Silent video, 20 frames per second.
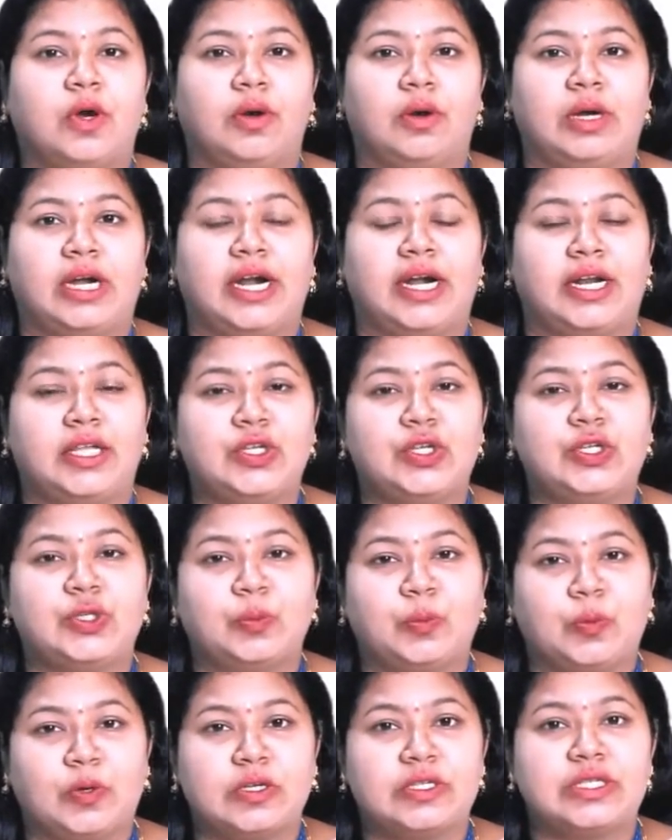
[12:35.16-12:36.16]
condensation
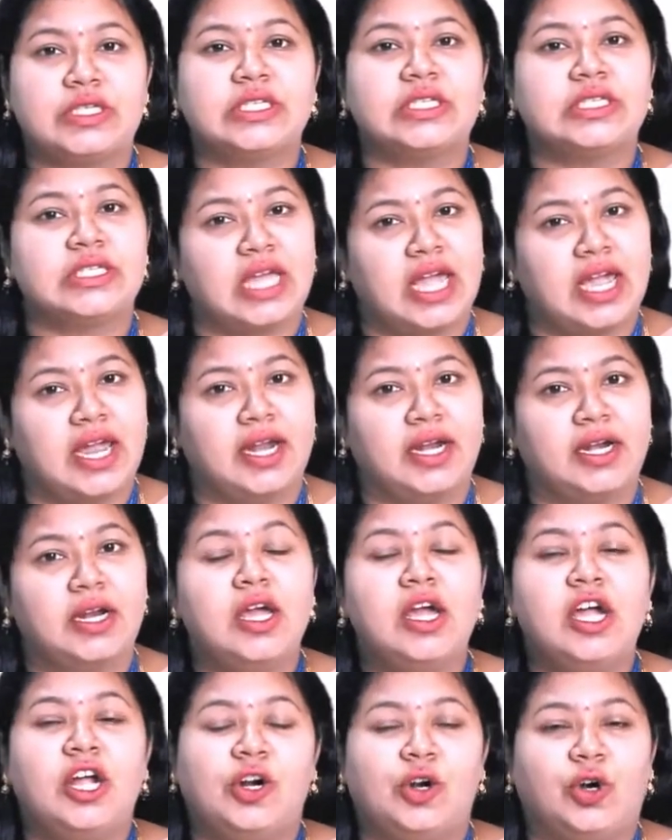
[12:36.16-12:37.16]
process and
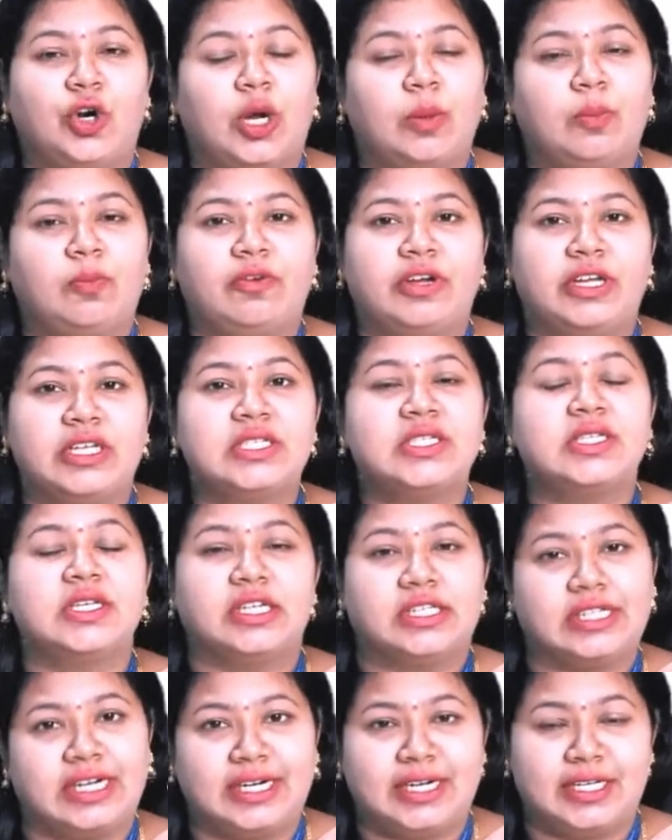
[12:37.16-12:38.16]
drop-wise
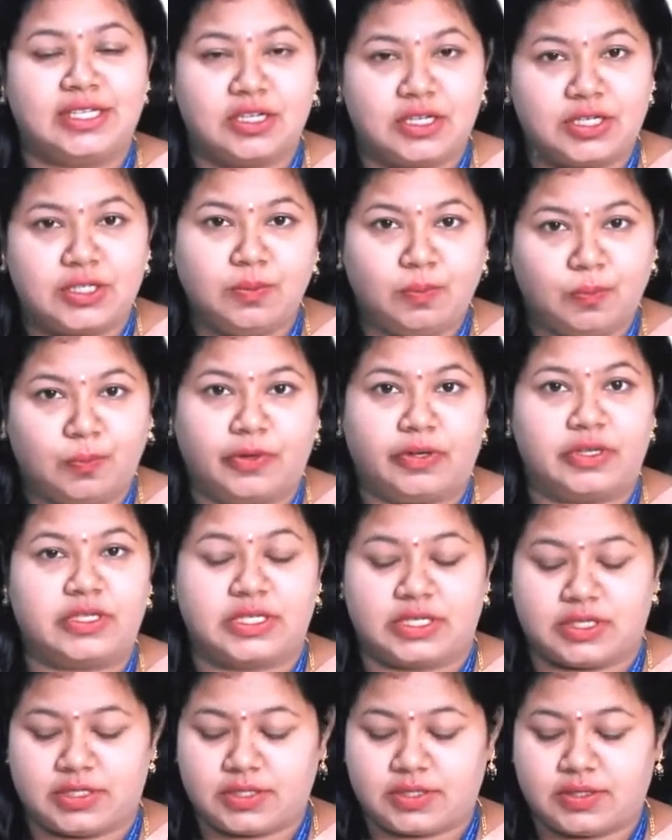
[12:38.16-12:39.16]
condensation
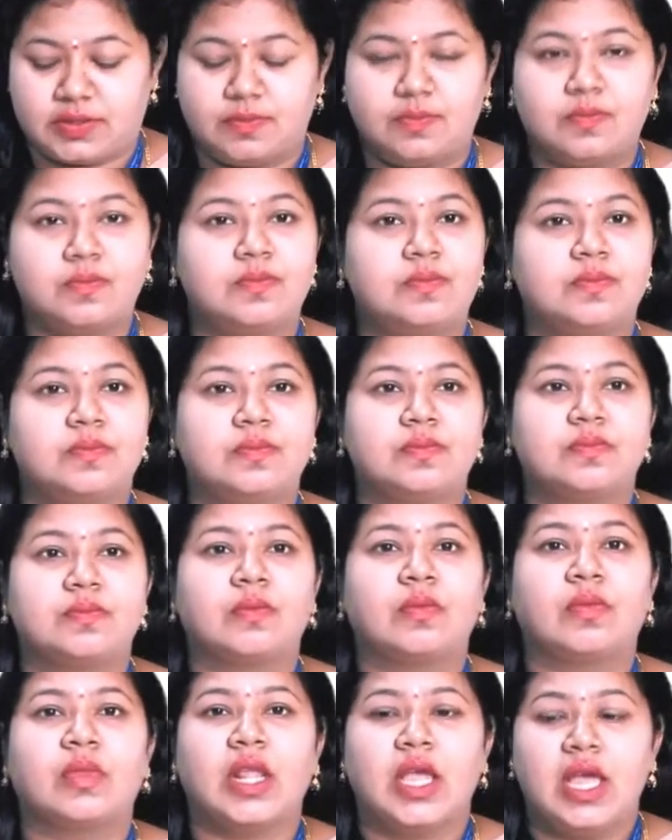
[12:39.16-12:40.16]
process.
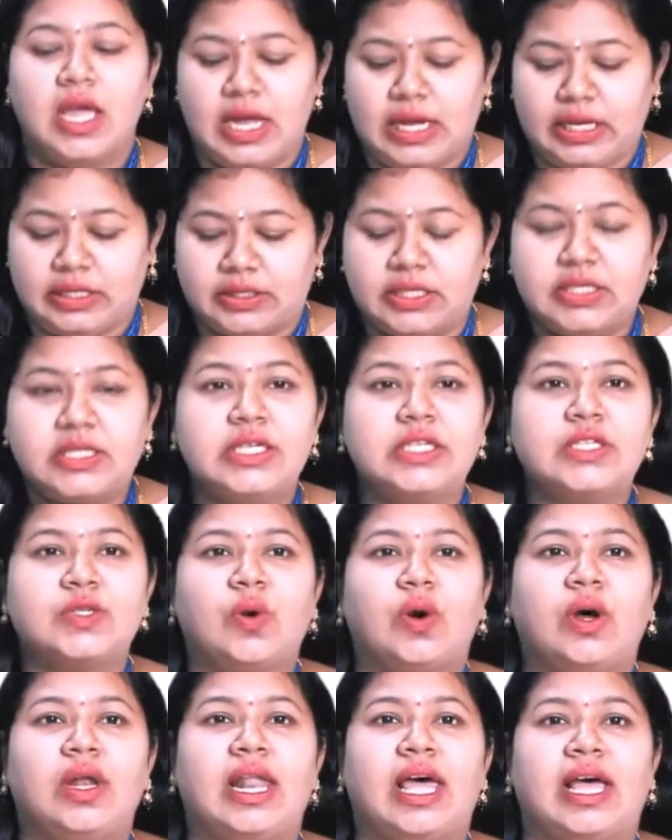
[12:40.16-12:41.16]
This is called
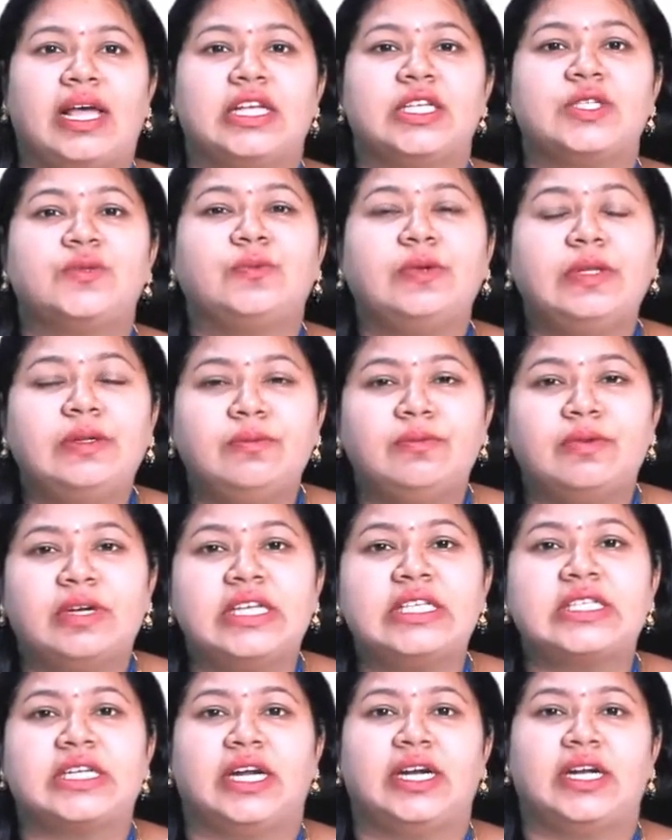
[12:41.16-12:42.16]
as film-wise
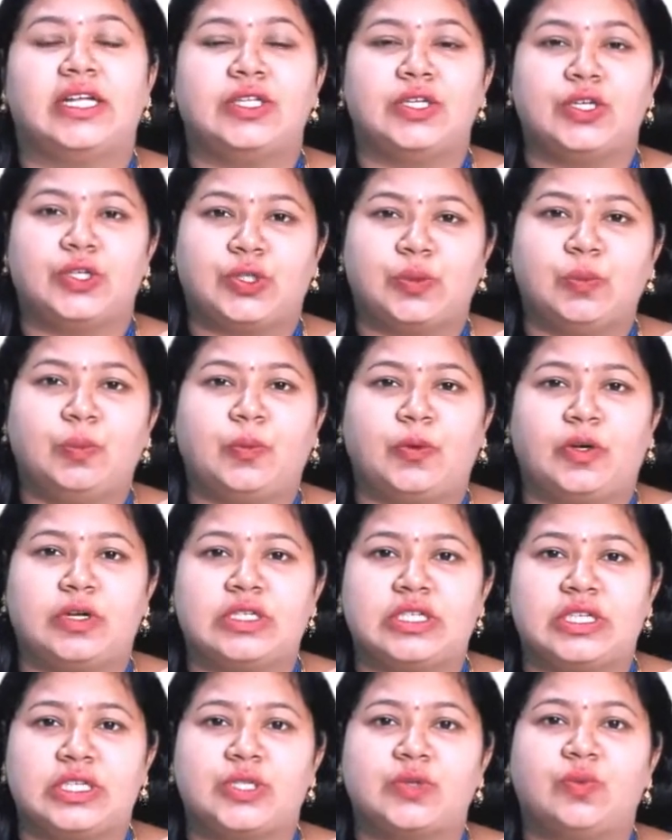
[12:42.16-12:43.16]
condensation
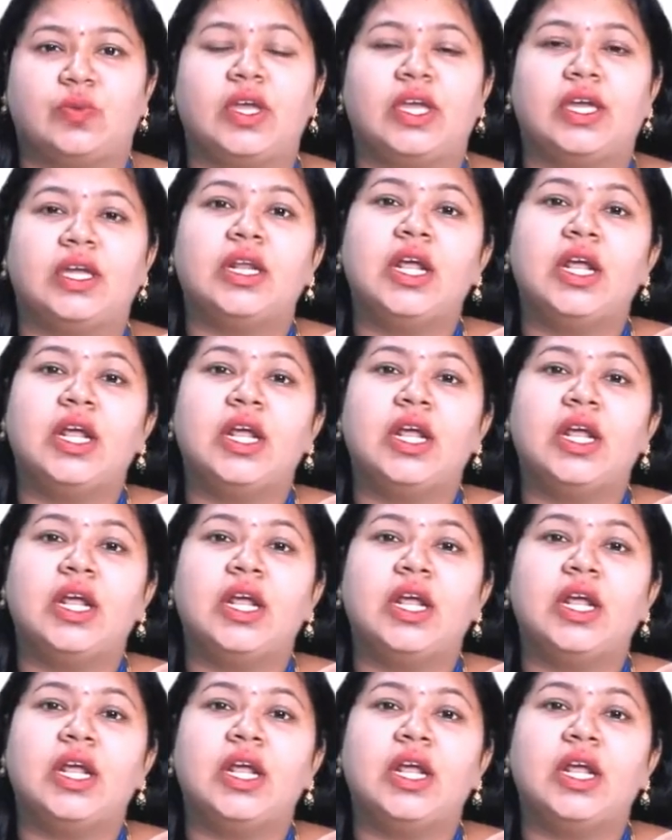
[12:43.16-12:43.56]
process, where